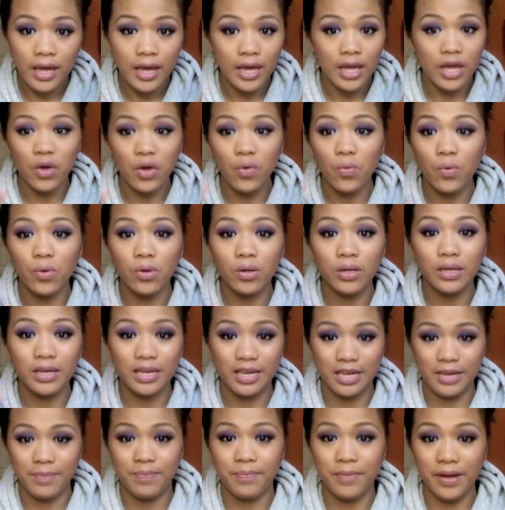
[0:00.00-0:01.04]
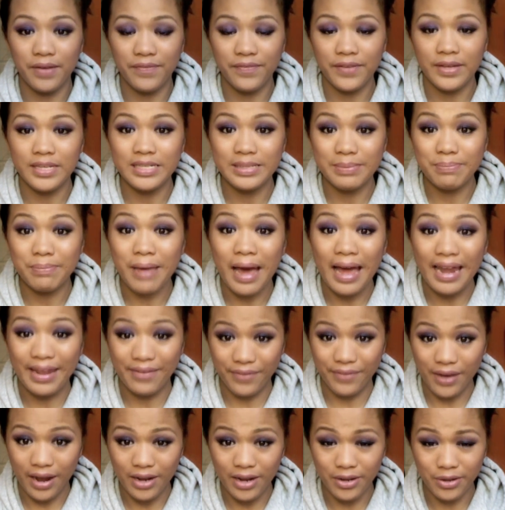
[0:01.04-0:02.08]
it will keep my face
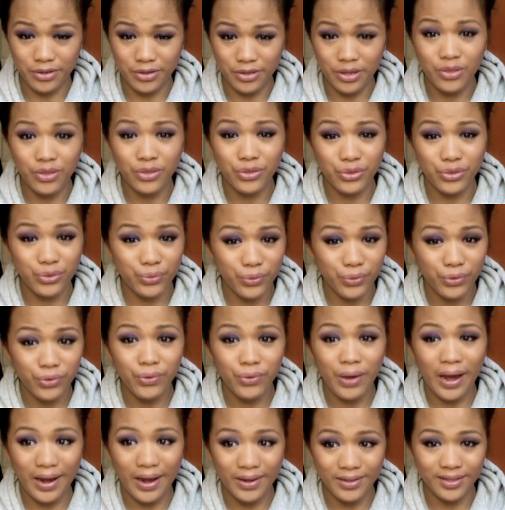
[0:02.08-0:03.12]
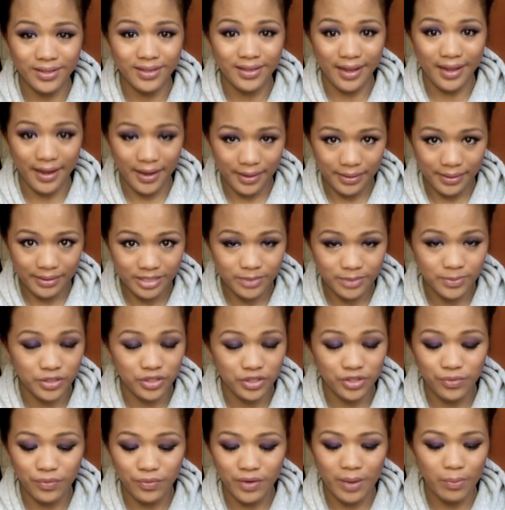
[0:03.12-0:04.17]
mattified throughout the day.
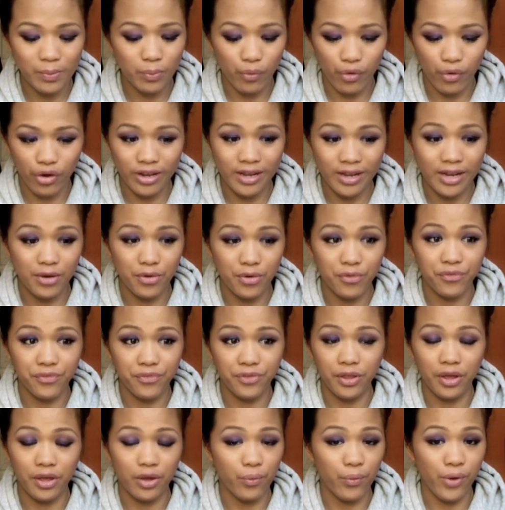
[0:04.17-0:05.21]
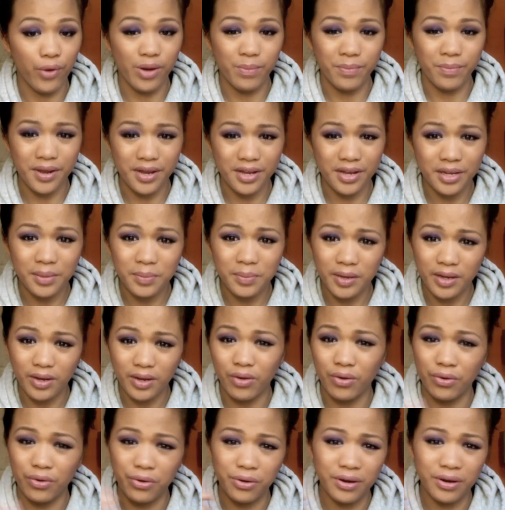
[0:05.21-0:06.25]
Especially when I'm working, I don't feel like wearing makeup
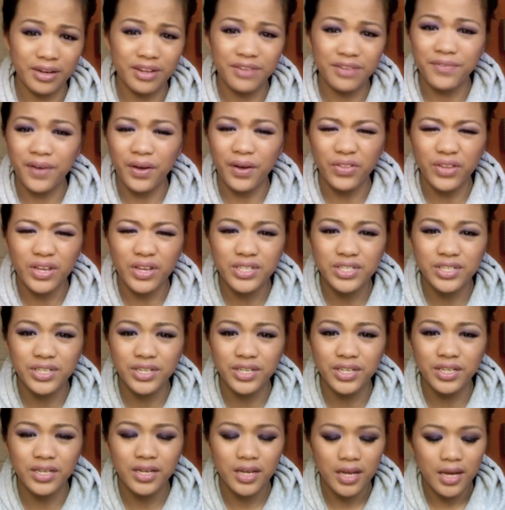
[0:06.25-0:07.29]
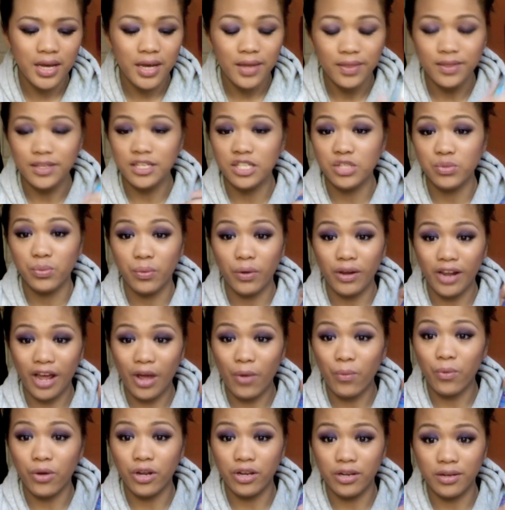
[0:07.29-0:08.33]
or any foundation. This is what I
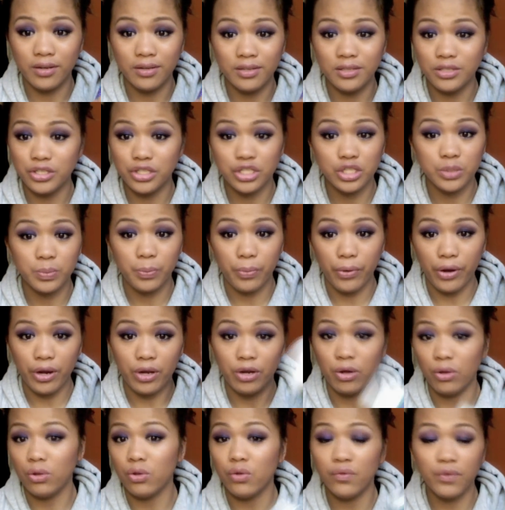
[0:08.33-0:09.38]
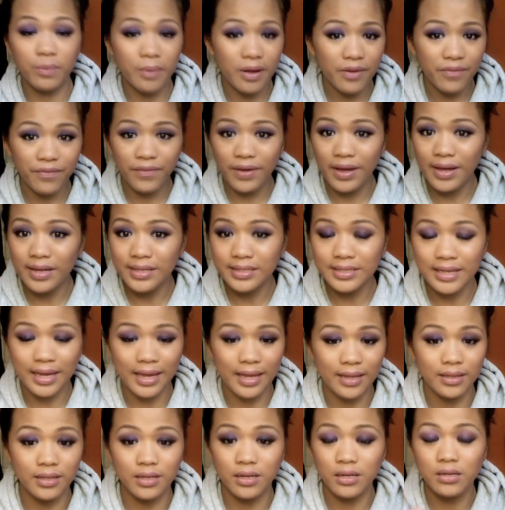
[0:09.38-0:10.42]
would spray it all over my face
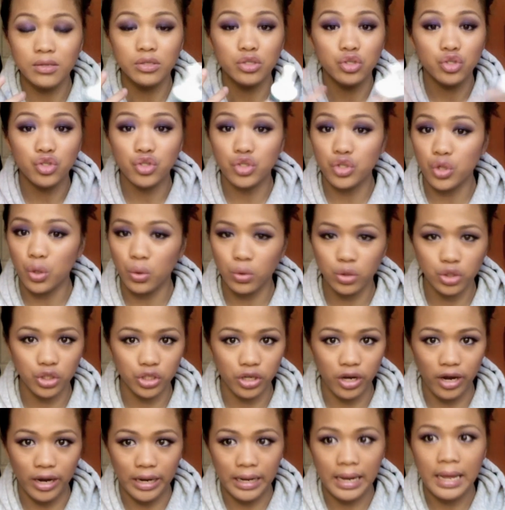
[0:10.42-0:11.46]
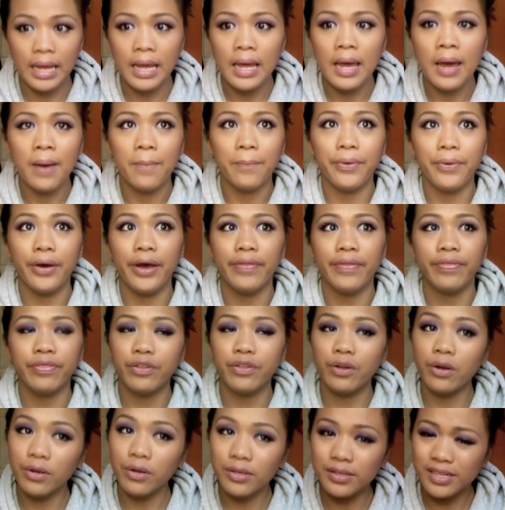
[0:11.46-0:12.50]
and no shine. But
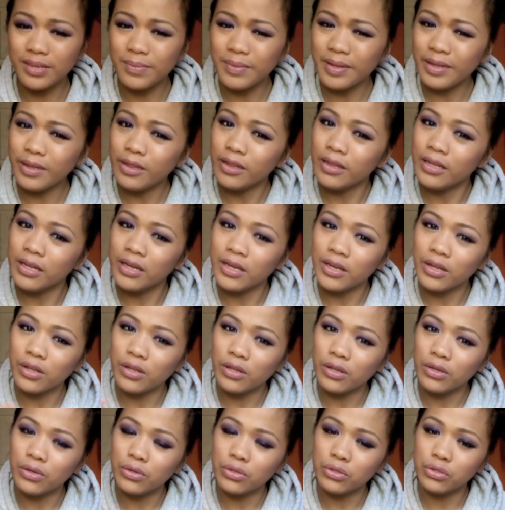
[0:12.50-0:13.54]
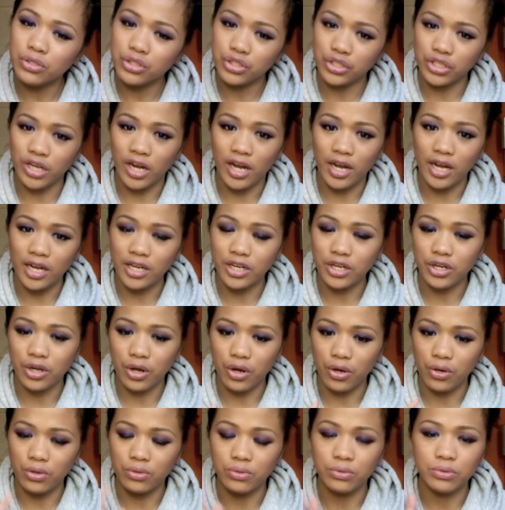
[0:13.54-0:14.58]
there's gonna be a little shine, you
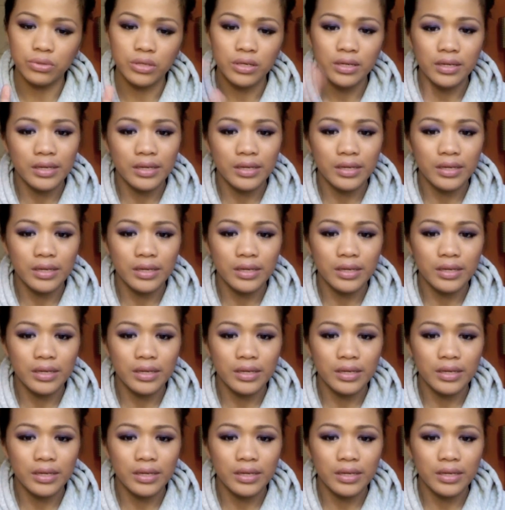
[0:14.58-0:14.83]
know.